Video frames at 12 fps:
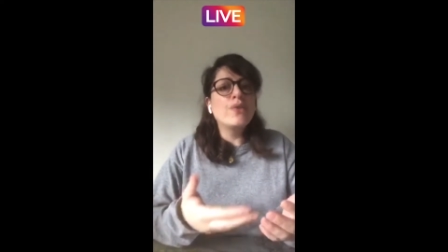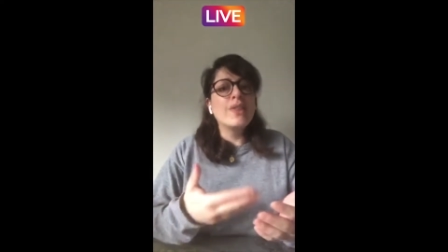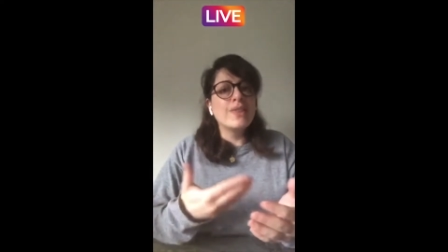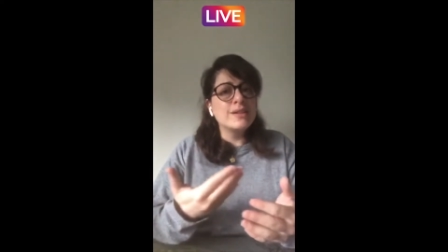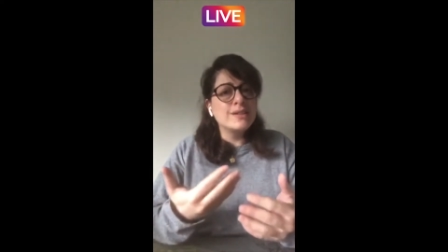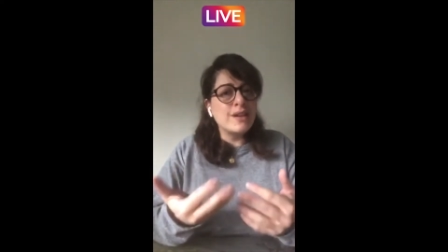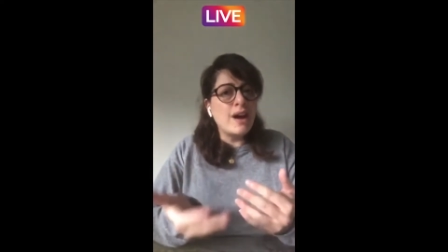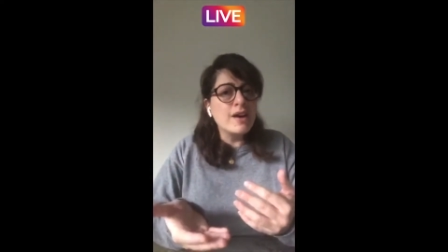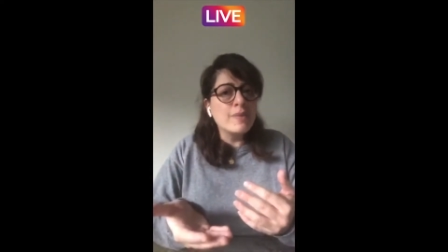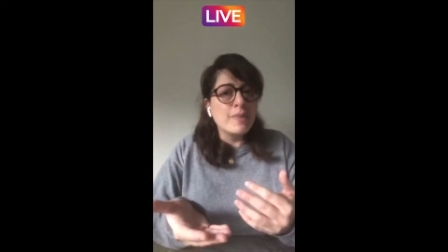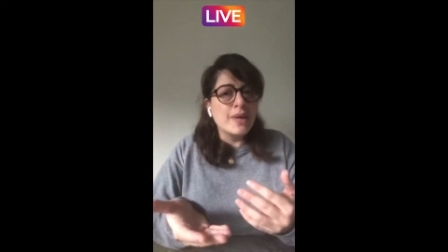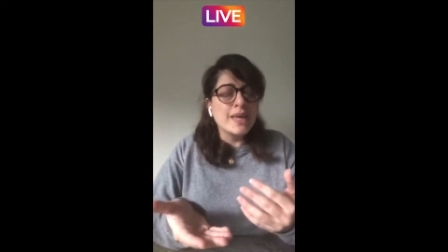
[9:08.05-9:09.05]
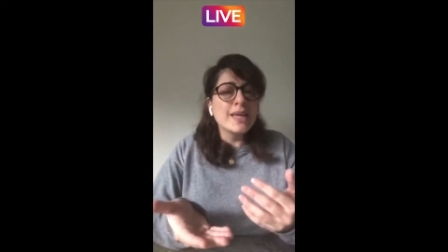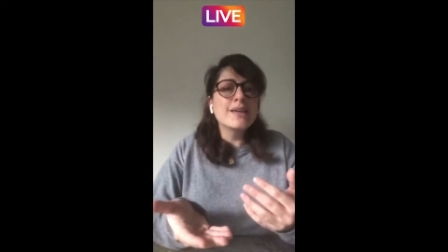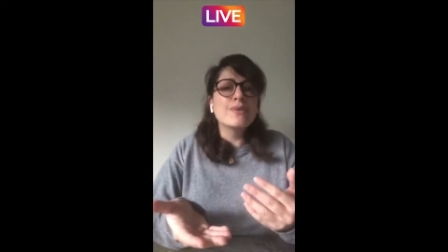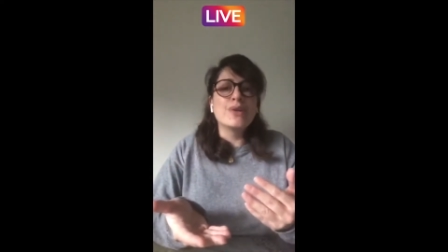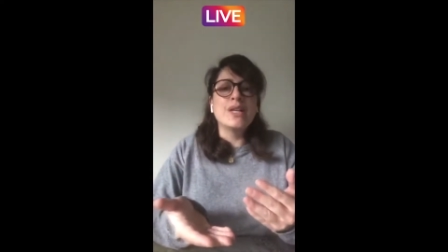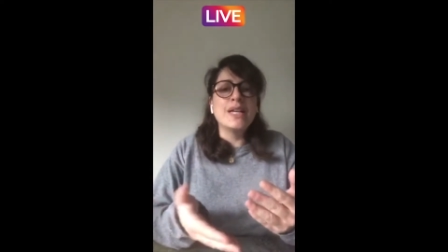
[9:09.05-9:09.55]
the timing
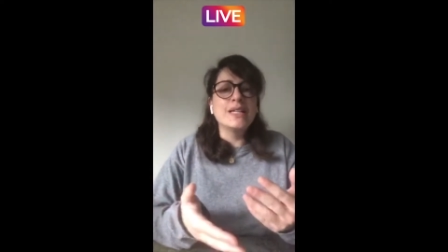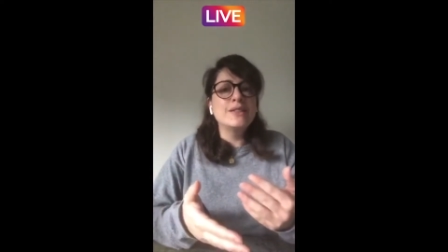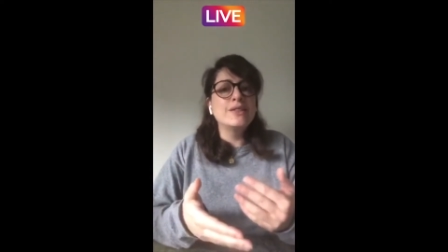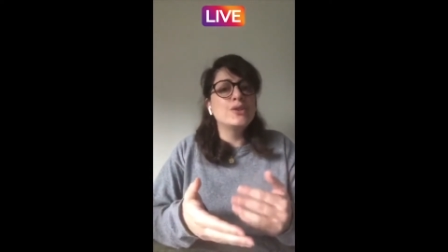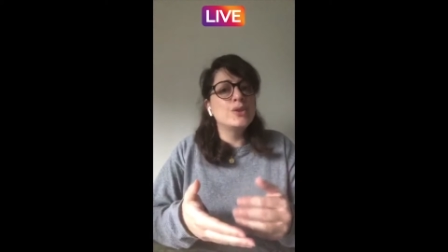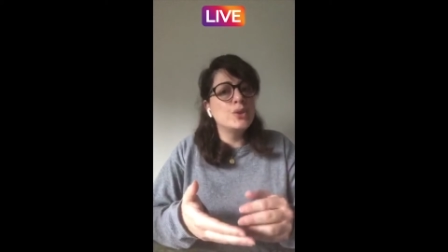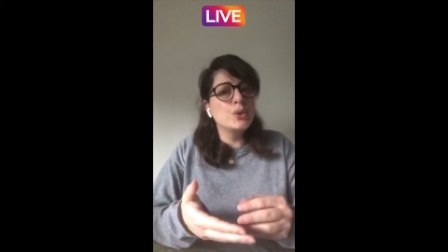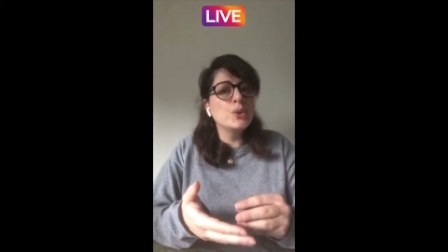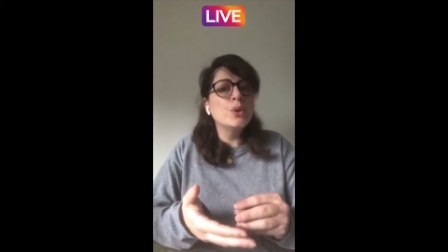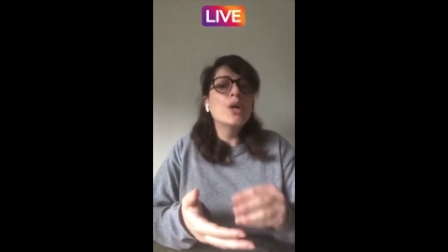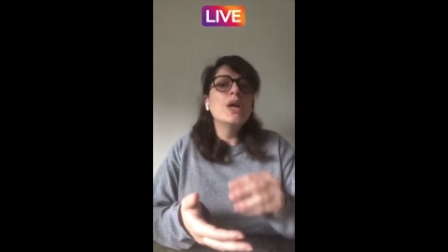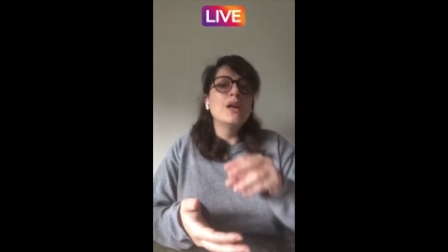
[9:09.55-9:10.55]
related to